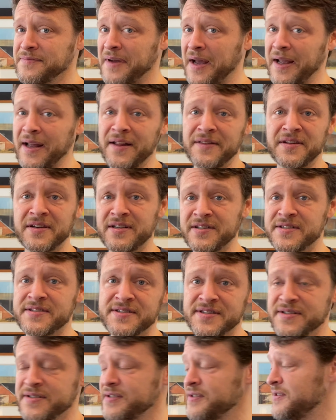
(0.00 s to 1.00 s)
I got the
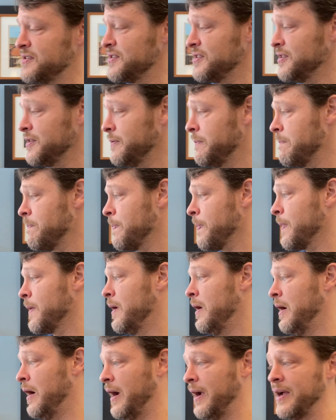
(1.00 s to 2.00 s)
consistency,
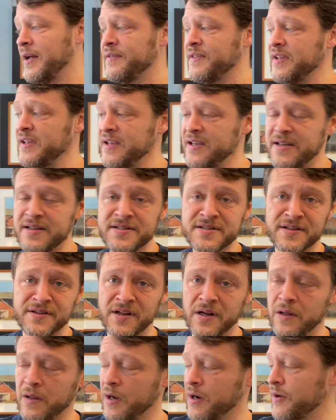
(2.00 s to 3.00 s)
I got the ease and the
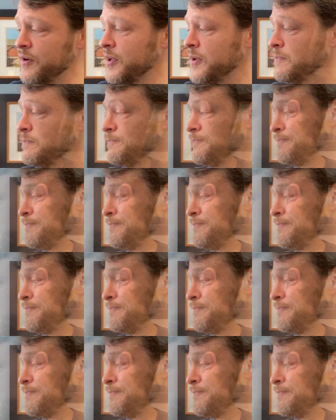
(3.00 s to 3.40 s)
clarity.